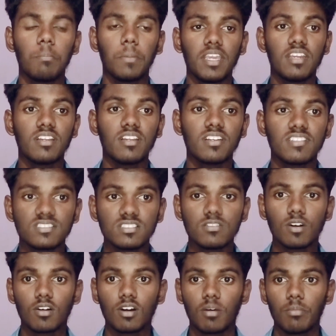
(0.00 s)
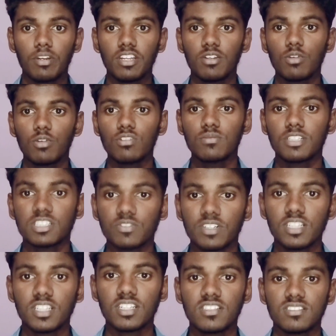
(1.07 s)
decision or committing to
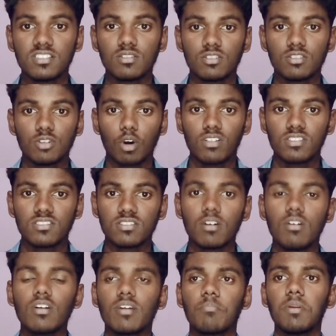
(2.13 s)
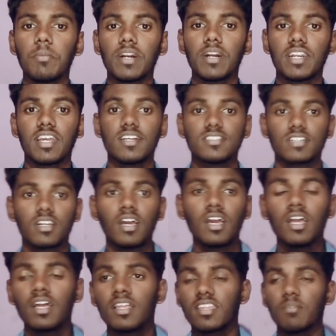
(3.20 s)
specific design choices or implementation.
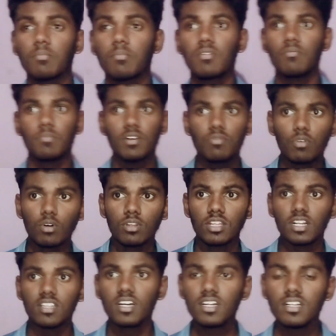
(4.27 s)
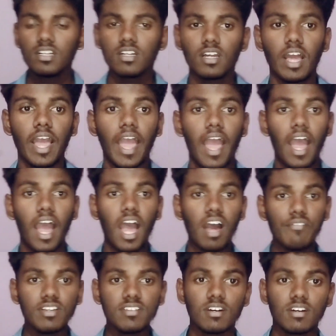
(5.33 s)
Before that,
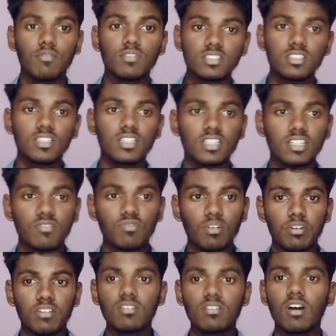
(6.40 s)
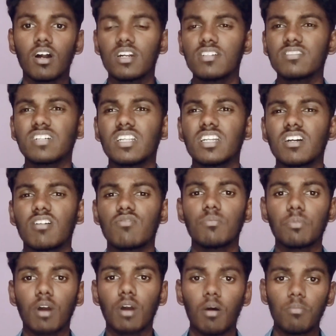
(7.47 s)
having sufficient information or understanding of the
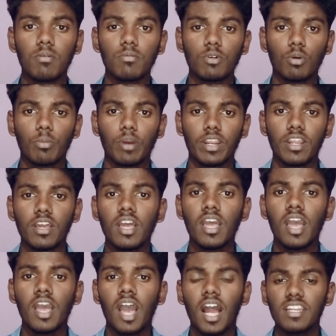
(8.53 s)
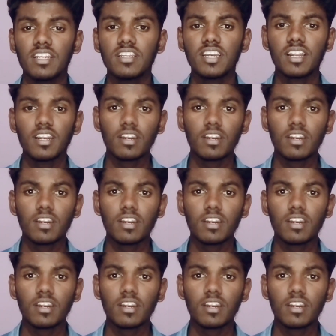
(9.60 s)
problem domain, and it